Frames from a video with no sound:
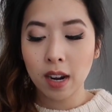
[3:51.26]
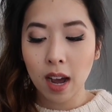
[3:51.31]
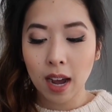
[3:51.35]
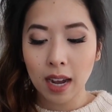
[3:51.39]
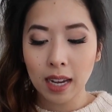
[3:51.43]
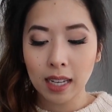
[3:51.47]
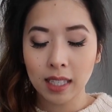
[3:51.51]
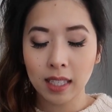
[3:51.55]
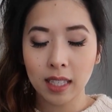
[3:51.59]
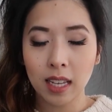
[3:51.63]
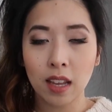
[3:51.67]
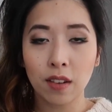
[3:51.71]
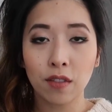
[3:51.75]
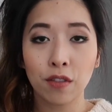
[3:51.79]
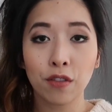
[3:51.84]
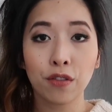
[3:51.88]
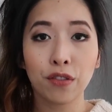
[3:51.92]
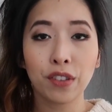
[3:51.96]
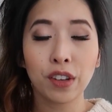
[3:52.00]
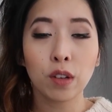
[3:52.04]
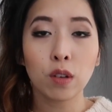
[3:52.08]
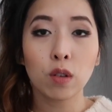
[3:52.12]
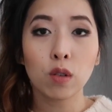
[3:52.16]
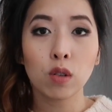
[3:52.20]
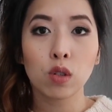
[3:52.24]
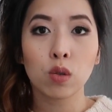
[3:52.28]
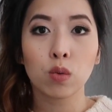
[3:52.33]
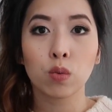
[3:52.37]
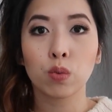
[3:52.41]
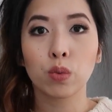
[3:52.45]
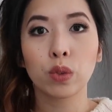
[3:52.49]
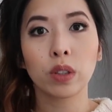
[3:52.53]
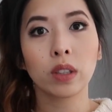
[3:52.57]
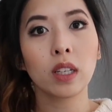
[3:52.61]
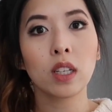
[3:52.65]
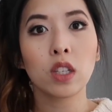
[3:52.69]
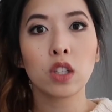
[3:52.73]
nice. It feels
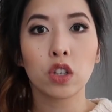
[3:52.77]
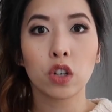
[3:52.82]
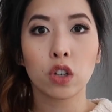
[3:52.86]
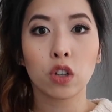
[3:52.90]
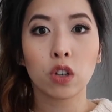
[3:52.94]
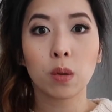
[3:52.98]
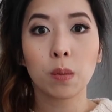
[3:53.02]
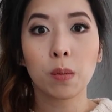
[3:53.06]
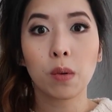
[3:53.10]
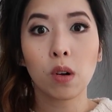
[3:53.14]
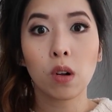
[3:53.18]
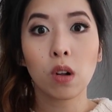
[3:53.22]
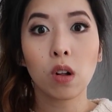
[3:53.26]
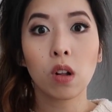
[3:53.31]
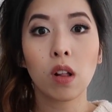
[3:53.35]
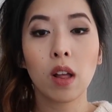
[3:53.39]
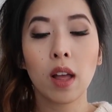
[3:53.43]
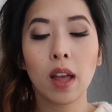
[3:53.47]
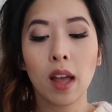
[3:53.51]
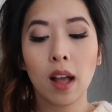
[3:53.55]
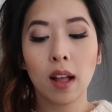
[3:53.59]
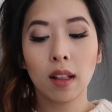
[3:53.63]
really durable.